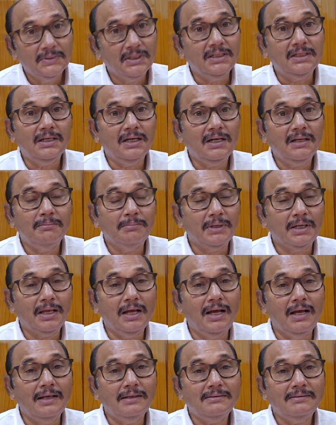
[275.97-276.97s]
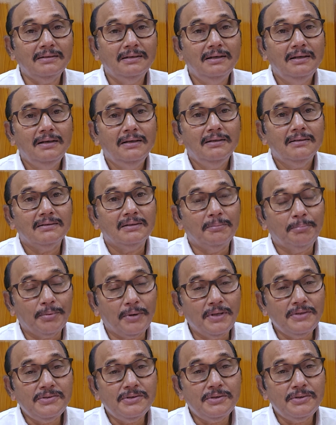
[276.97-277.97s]
Endukante because the
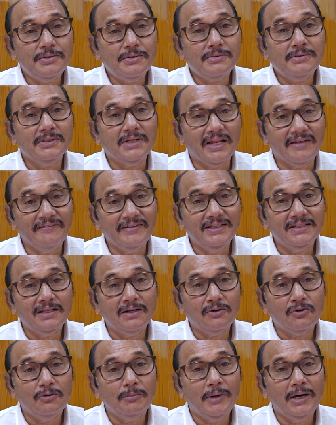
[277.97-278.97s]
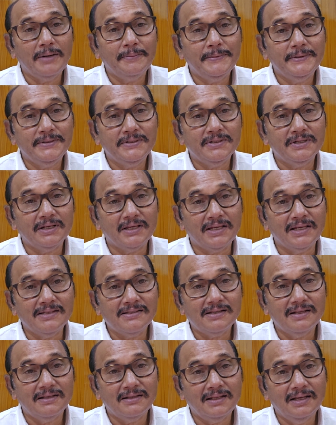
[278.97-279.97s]
prosecution Navendra Kumar mentioned
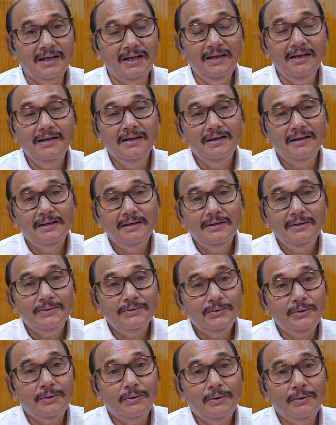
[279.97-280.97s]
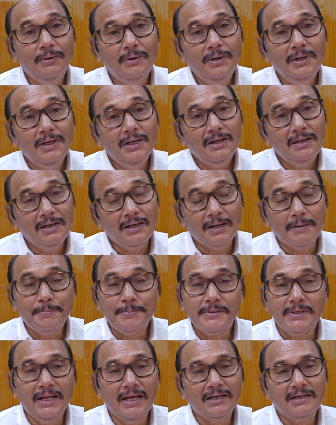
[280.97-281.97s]
case anta, so
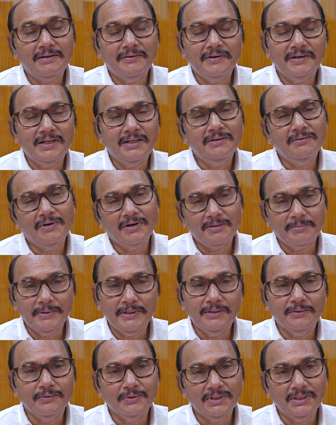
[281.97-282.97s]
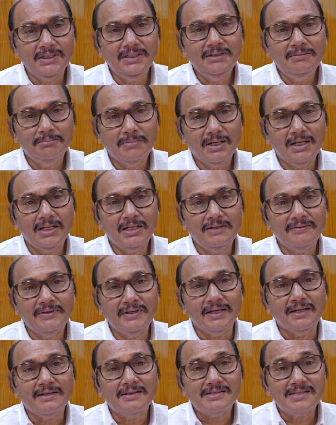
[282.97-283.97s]
corruption activity what means only, but
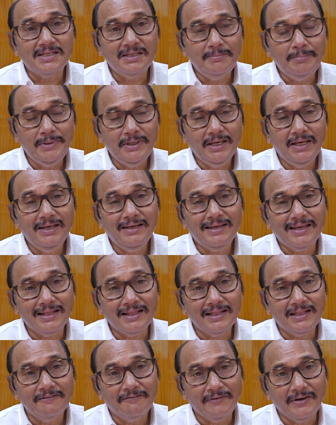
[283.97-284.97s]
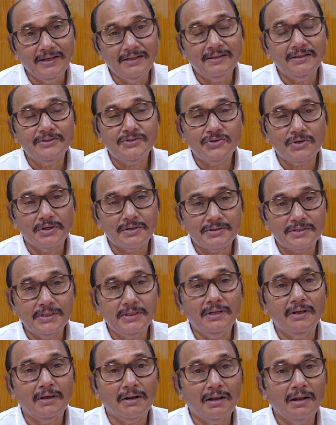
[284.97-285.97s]
anyway, CBI, can they file the charge
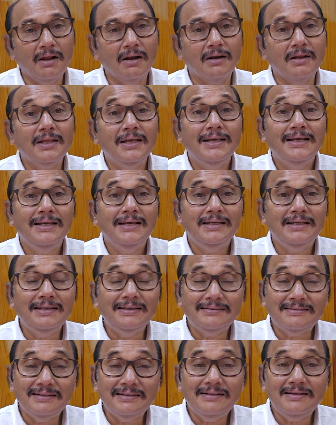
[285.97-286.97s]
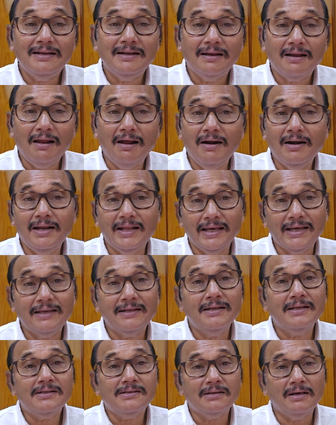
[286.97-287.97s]
sheet or not? Is it not
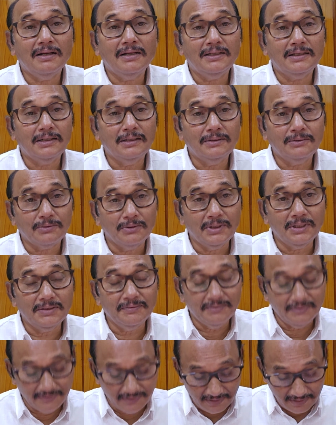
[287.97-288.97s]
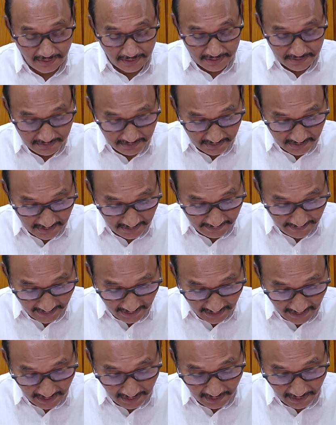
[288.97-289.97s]
against Article 21 of the Constitution of
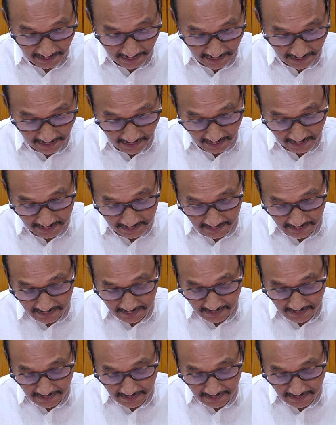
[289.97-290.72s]
India or not?